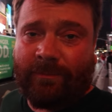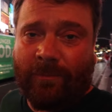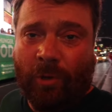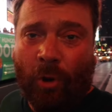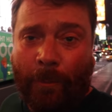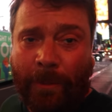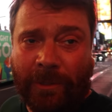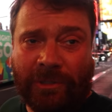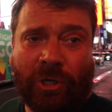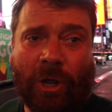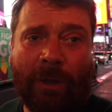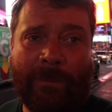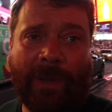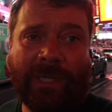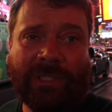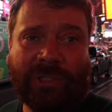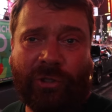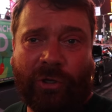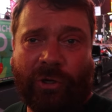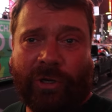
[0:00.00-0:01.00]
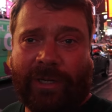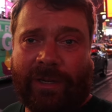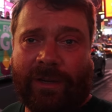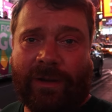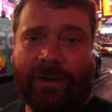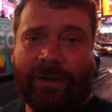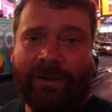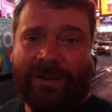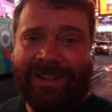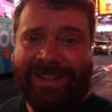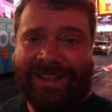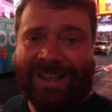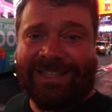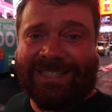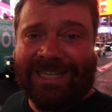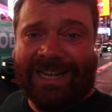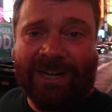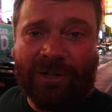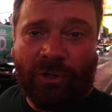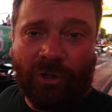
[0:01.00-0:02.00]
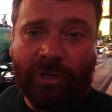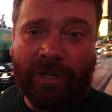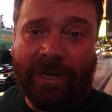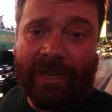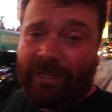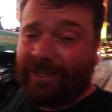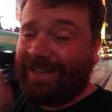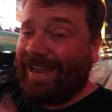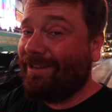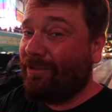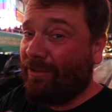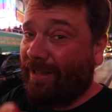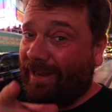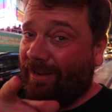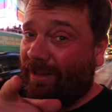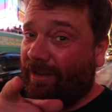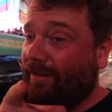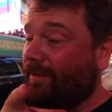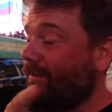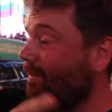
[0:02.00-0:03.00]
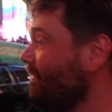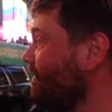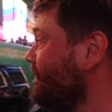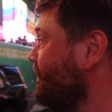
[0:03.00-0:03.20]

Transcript: Open top bus tour here at 10 o'clock at night. You can't do that in London.